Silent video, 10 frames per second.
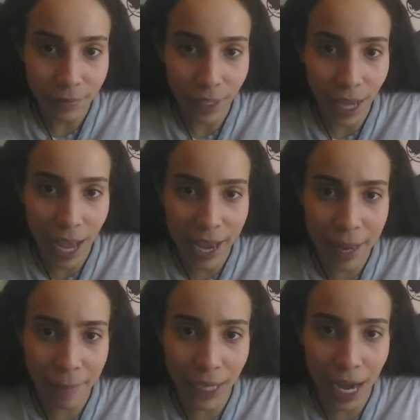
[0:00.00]
I
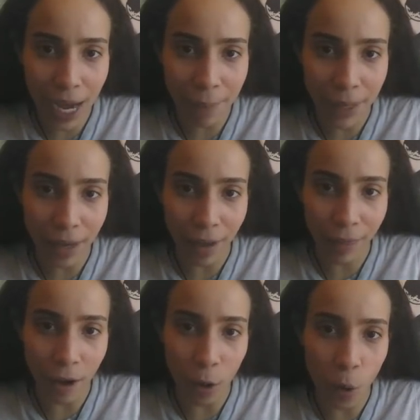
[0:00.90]
am Kamia,
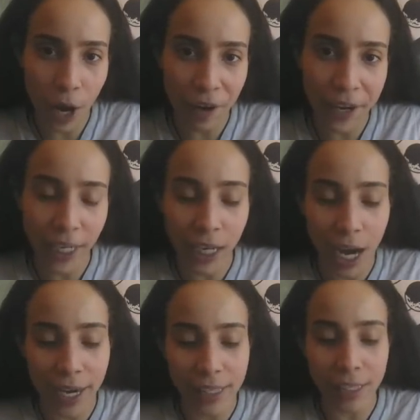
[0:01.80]
the Aquarian
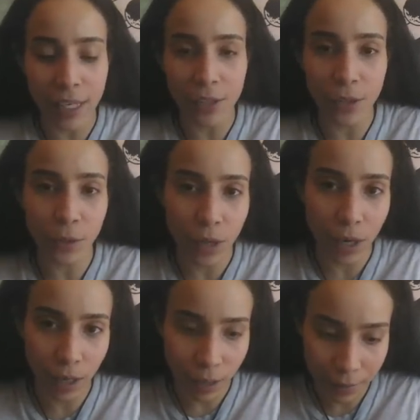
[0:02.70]
goddess. Yes, you are.